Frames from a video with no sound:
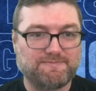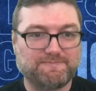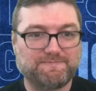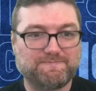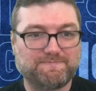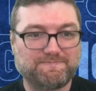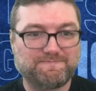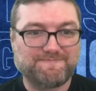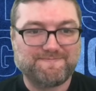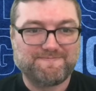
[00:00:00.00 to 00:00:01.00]

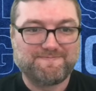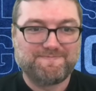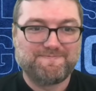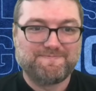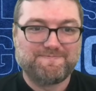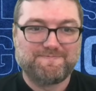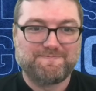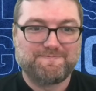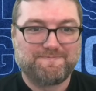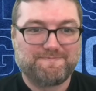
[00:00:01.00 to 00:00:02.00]

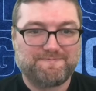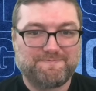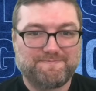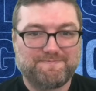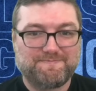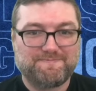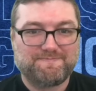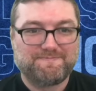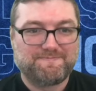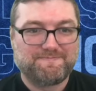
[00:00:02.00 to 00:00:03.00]

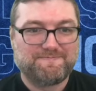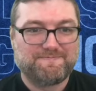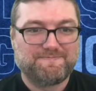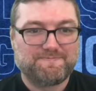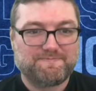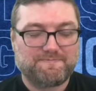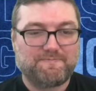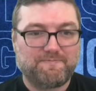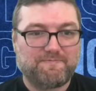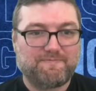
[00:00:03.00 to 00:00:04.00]
No words are spoken by the person on screen.